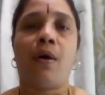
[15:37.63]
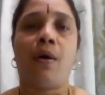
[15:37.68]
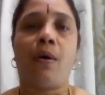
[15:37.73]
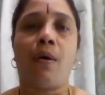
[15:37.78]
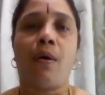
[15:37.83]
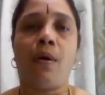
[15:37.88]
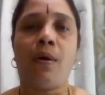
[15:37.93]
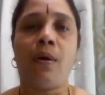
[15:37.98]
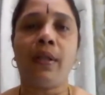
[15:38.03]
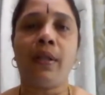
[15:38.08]

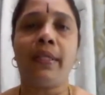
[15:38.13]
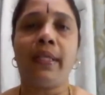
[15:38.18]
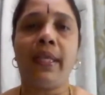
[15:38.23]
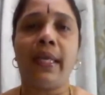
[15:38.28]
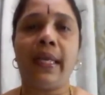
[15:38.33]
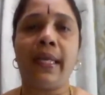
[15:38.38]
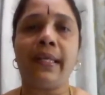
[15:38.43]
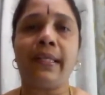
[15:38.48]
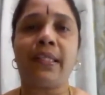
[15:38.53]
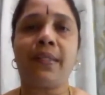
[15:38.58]
all
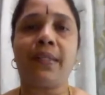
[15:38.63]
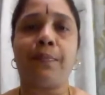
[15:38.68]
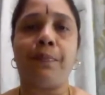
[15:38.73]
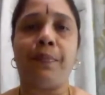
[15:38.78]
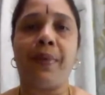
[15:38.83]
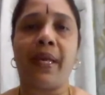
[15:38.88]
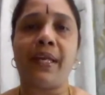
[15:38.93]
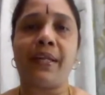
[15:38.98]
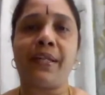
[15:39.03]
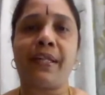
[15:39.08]
these
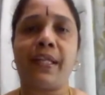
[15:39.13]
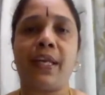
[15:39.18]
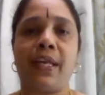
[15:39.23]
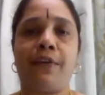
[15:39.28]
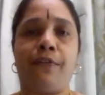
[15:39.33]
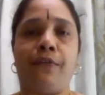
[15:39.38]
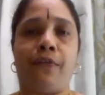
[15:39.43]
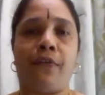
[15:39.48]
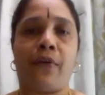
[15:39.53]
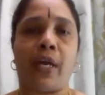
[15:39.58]
basic
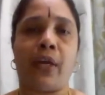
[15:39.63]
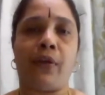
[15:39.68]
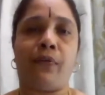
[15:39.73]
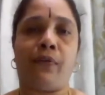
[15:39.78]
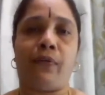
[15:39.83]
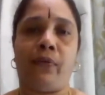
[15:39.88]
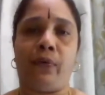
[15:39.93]
5